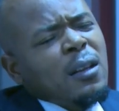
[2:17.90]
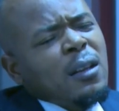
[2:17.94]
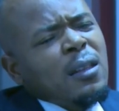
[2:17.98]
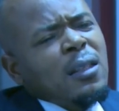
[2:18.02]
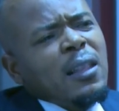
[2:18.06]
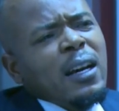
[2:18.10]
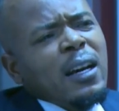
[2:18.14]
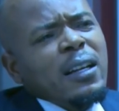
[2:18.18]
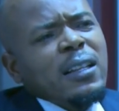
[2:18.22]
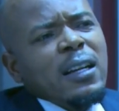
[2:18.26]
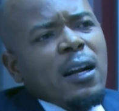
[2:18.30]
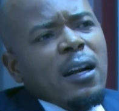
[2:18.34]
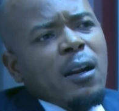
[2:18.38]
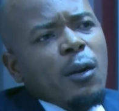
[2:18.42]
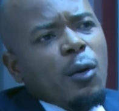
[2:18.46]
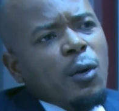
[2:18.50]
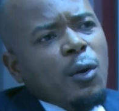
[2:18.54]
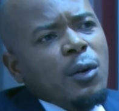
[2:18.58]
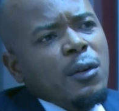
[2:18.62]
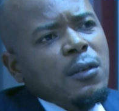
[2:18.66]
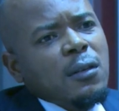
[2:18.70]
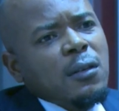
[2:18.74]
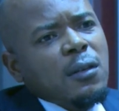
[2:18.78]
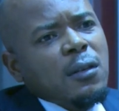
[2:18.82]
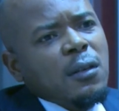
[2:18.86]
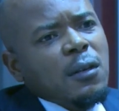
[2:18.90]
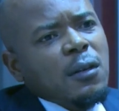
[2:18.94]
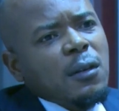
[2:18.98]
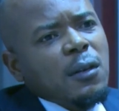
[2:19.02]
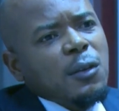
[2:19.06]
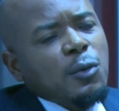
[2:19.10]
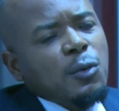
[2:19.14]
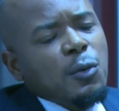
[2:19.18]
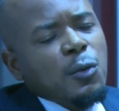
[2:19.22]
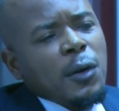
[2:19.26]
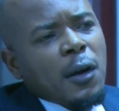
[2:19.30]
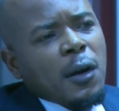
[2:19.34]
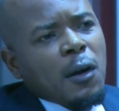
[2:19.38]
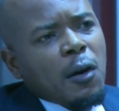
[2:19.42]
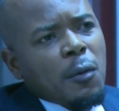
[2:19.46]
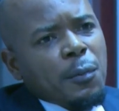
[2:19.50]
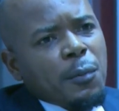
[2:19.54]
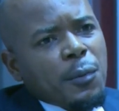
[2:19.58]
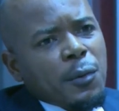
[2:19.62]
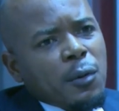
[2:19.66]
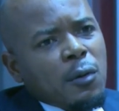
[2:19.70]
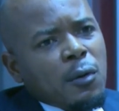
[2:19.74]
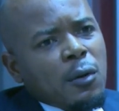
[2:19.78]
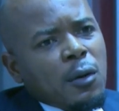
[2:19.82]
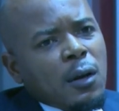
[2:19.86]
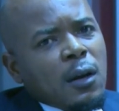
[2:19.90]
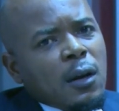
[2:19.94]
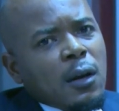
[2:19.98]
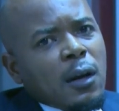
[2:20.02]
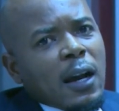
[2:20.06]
that alone, it will help you.